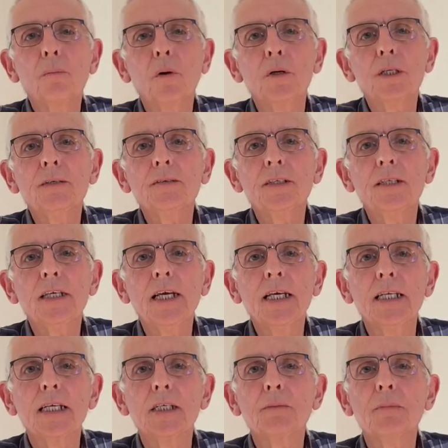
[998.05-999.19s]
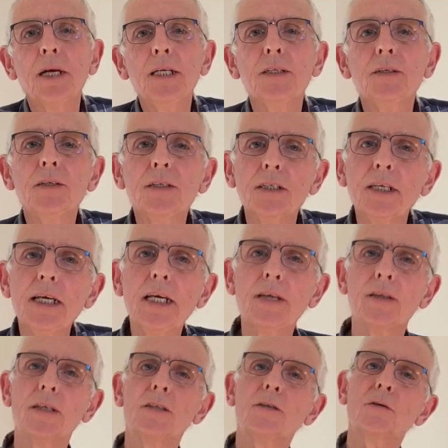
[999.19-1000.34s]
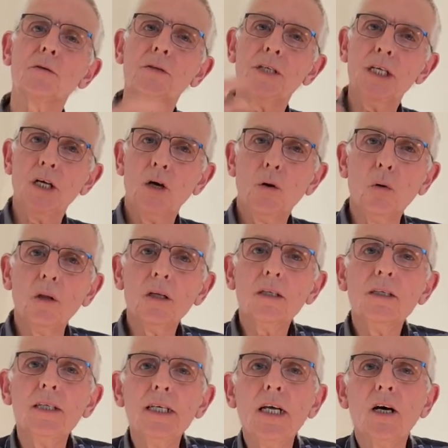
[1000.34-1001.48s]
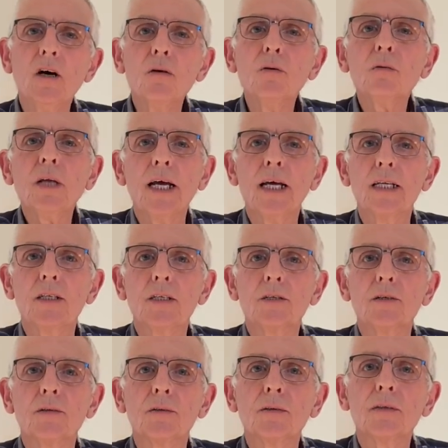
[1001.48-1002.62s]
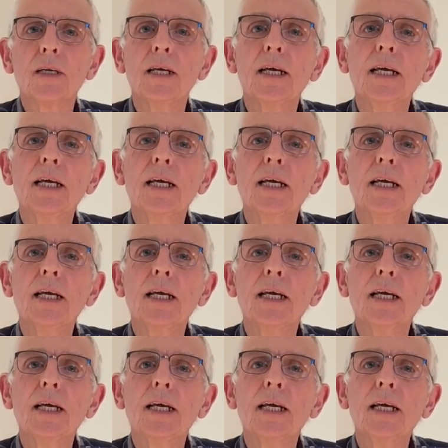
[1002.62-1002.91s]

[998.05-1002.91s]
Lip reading: what you've seen has made you see that sourcing quality old hand tools